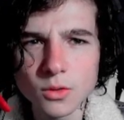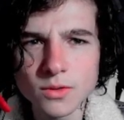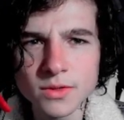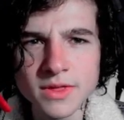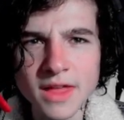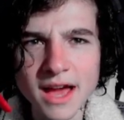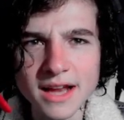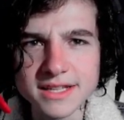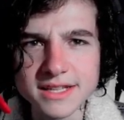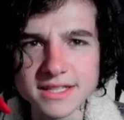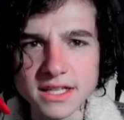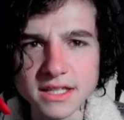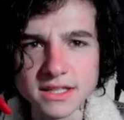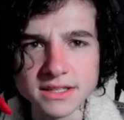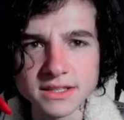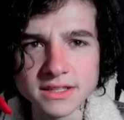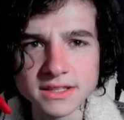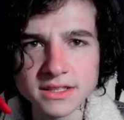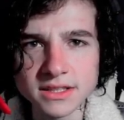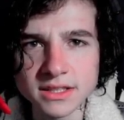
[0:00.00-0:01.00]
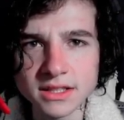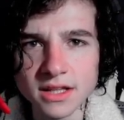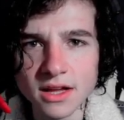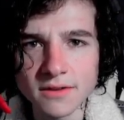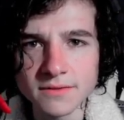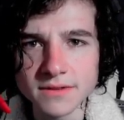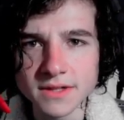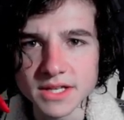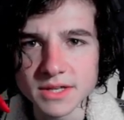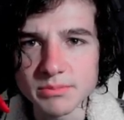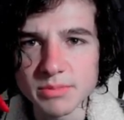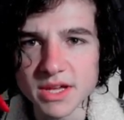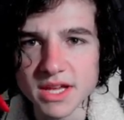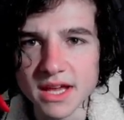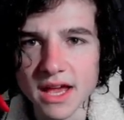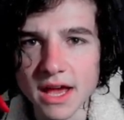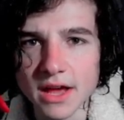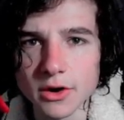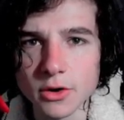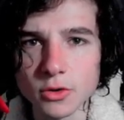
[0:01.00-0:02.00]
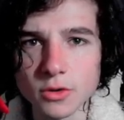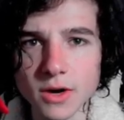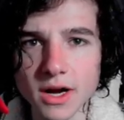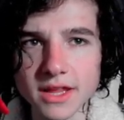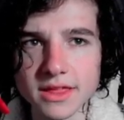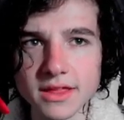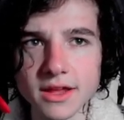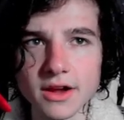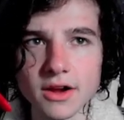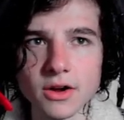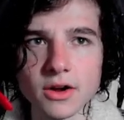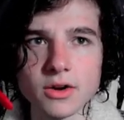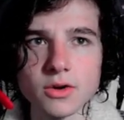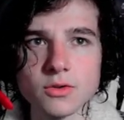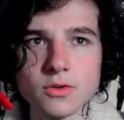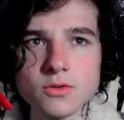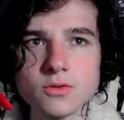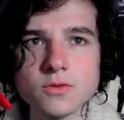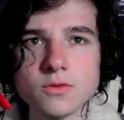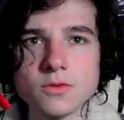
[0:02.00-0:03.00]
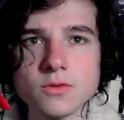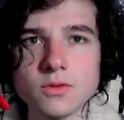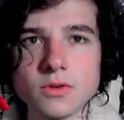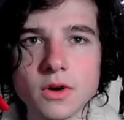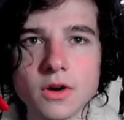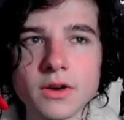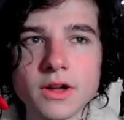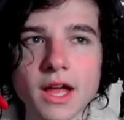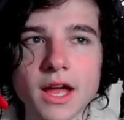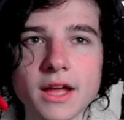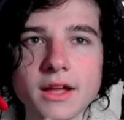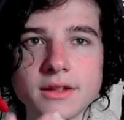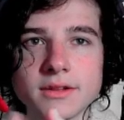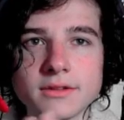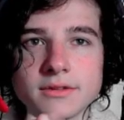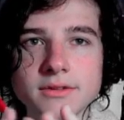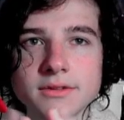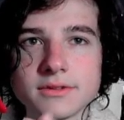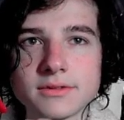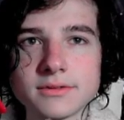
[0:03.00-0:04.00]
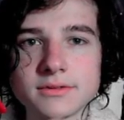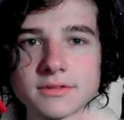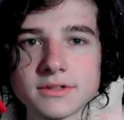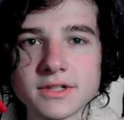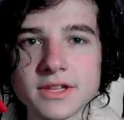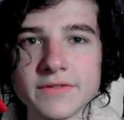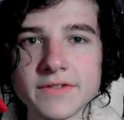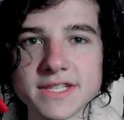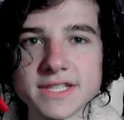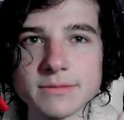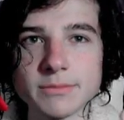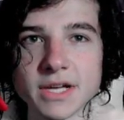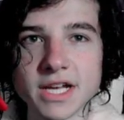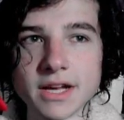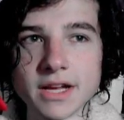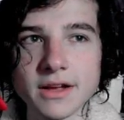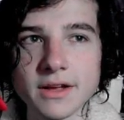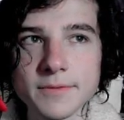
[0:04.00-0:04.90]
That is a lovely piano right there. Ooh, okay. Give it to me.